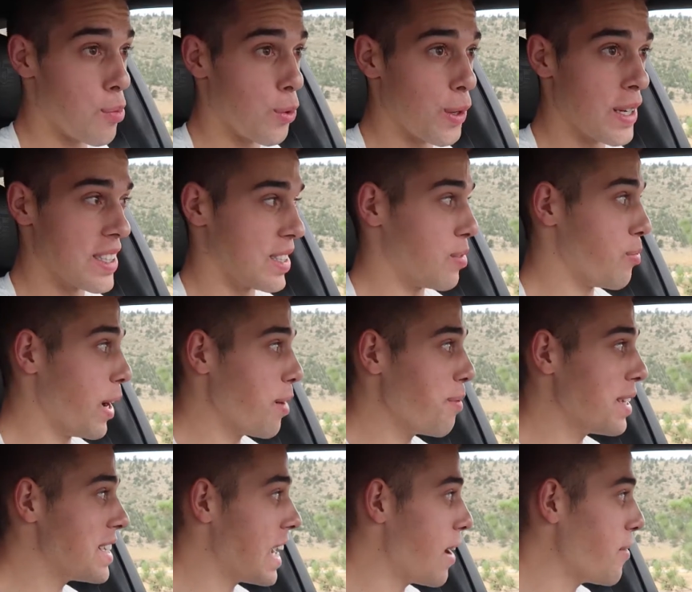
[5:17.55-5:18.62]
boys, it might
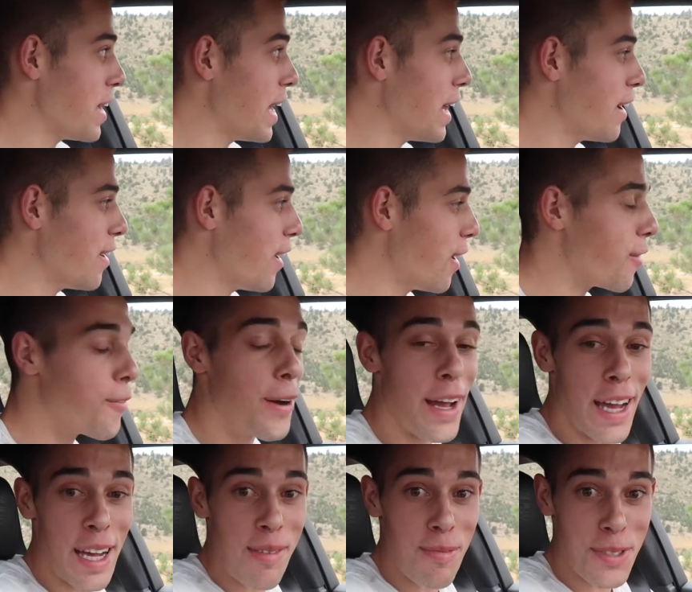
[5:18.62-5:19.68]
be time to hit an
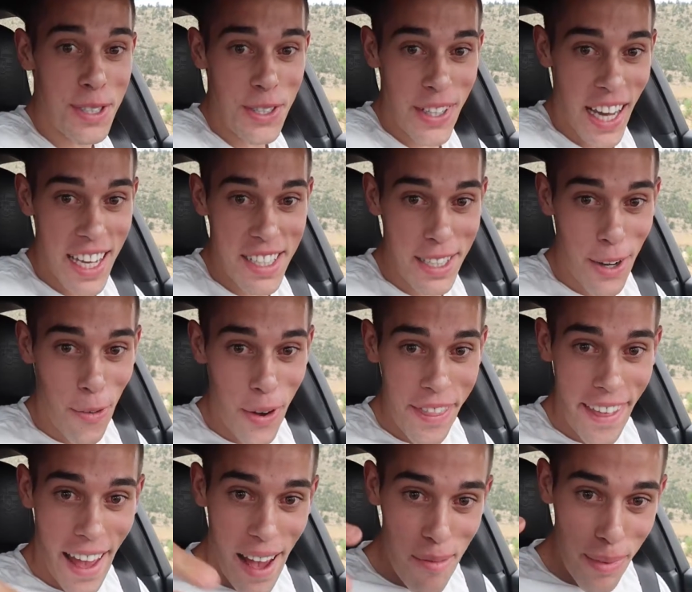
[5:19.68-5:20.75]
on-ramp, so you guys know
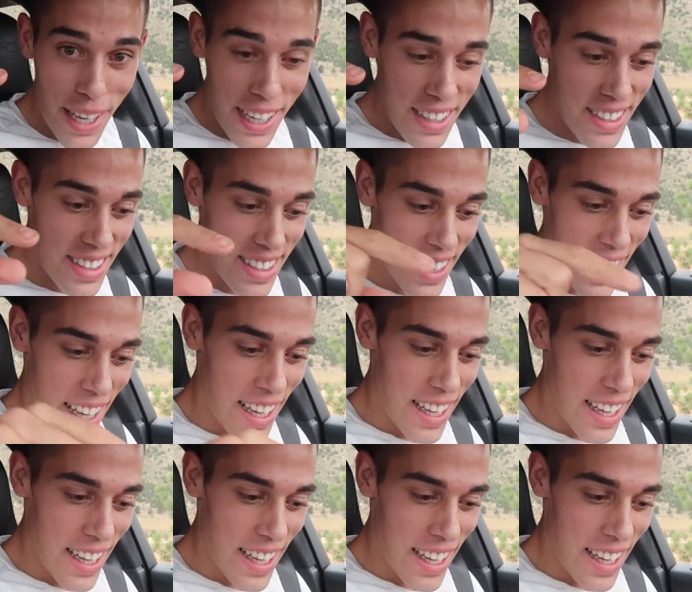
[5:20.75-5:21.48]
what that means.